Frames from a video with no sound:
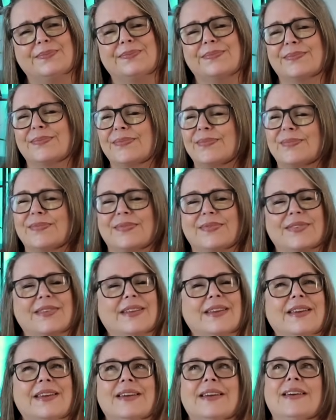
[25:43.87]

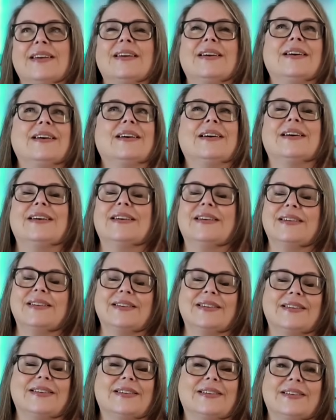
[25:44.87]
(silent)